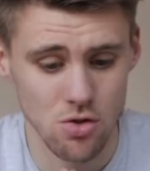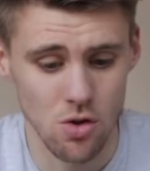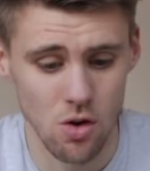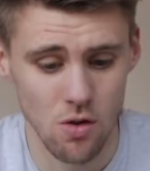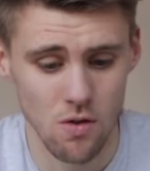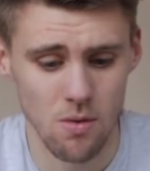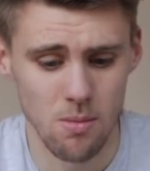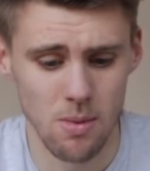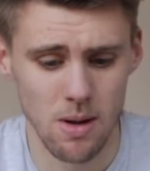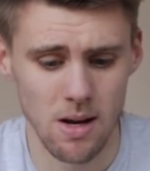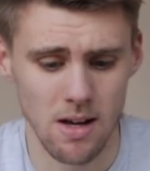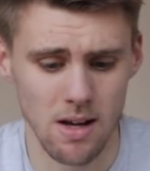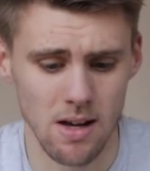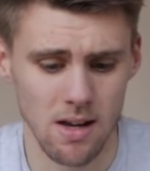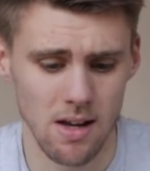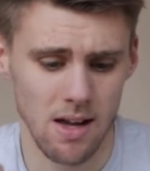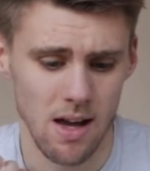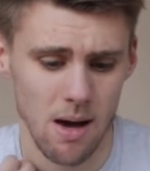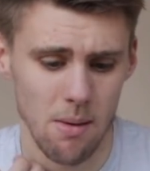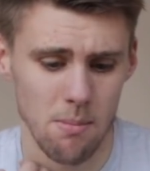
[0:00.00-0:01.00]

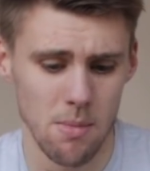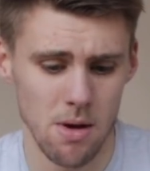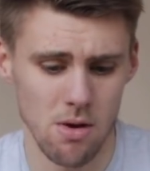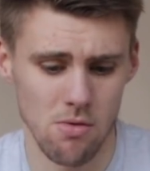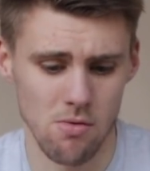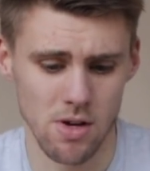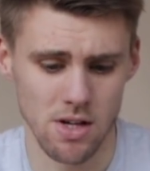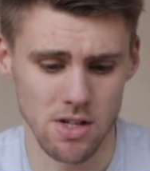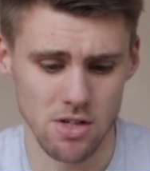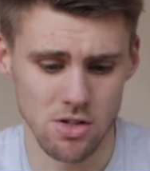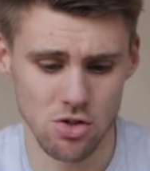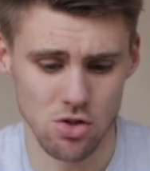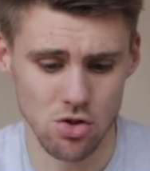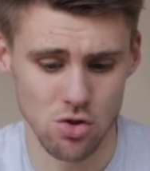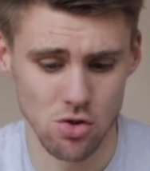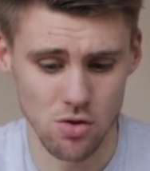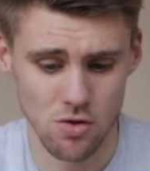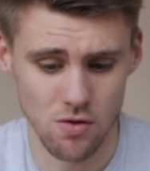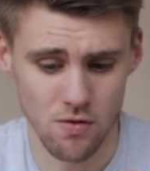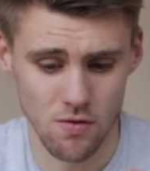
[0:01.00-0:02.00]
drivability can be reached
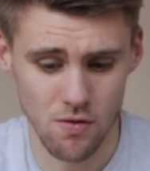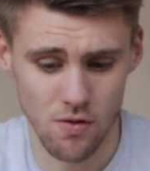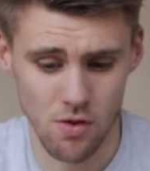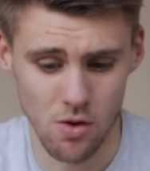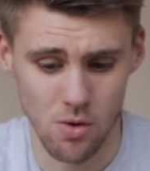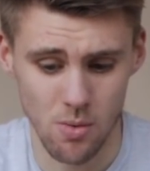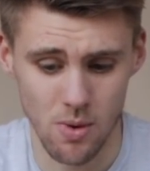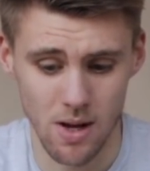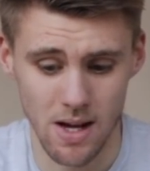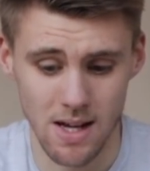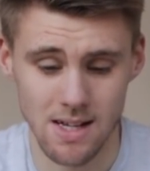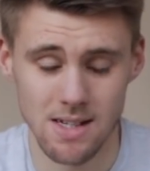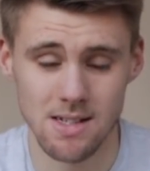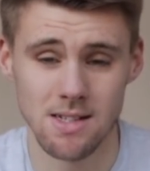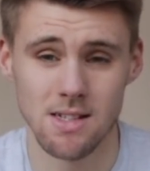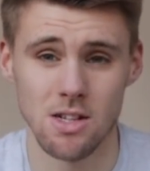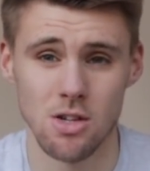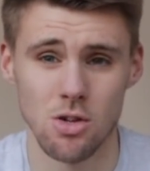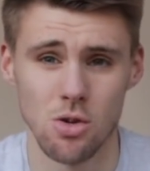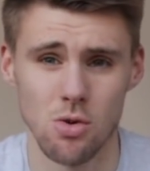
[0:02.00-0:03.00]
just through
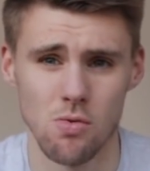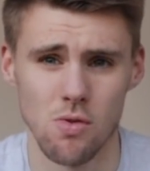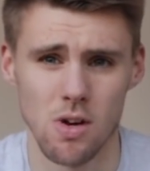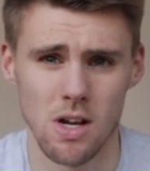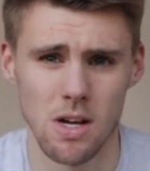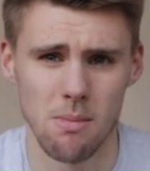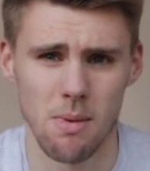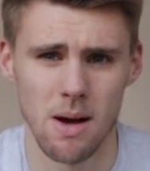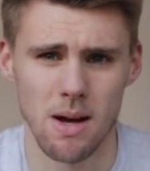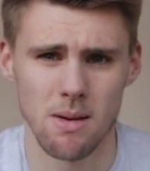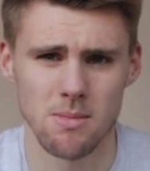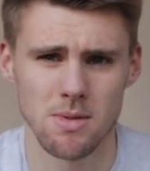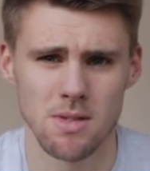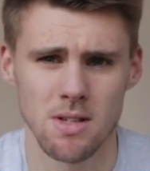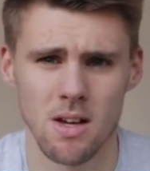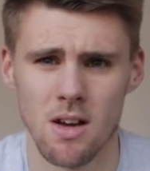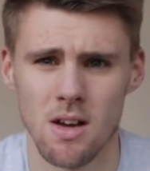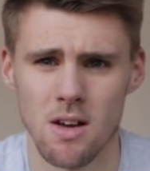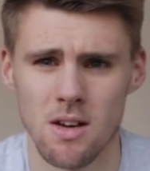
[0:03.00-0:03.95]
ECU remaps.